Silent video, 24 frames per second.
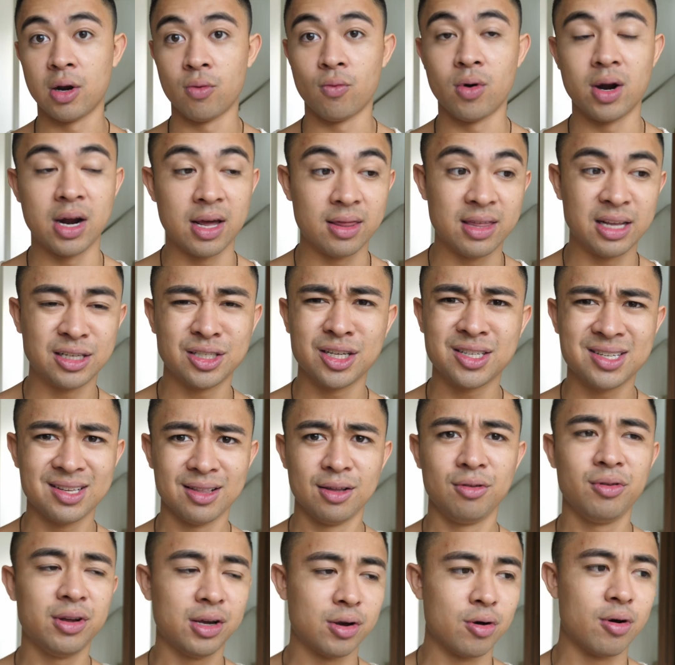and whatnot, they just
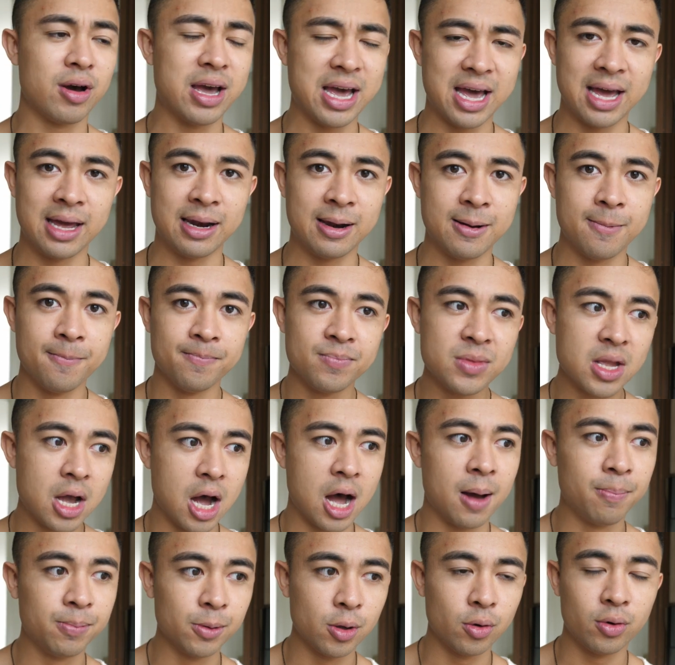literally go ahead,
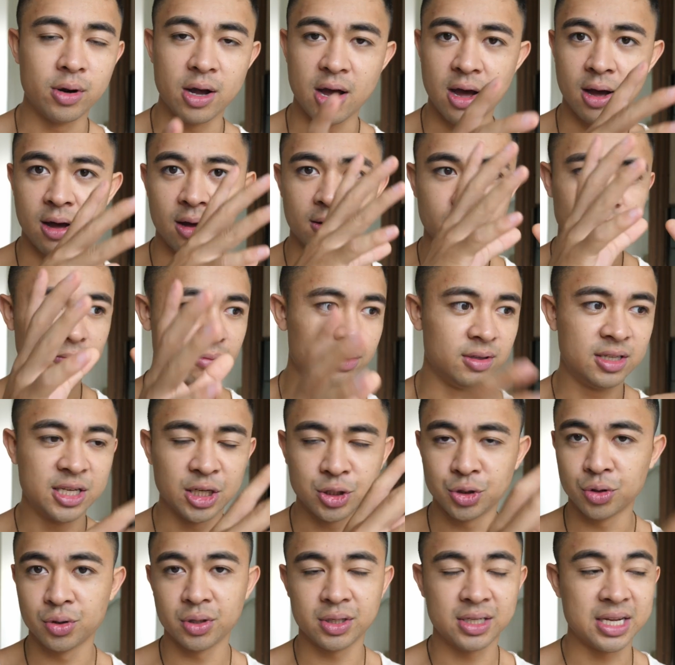upload a
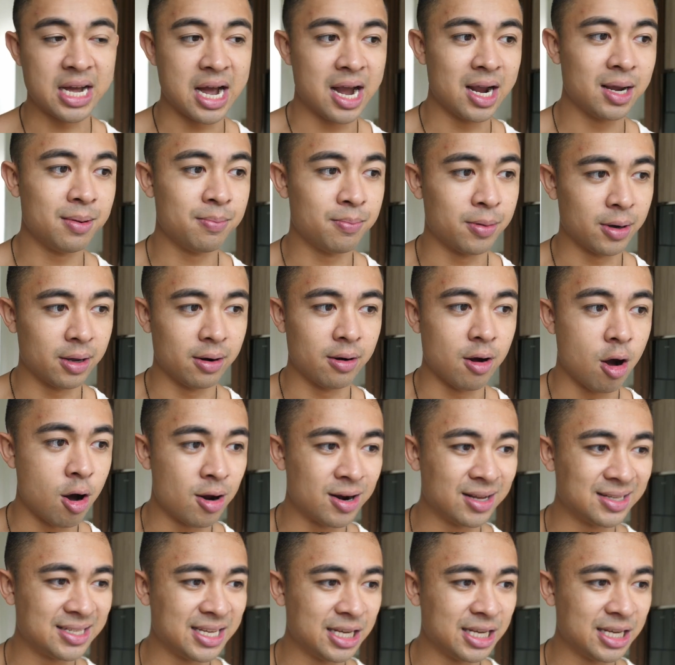digital design, but on a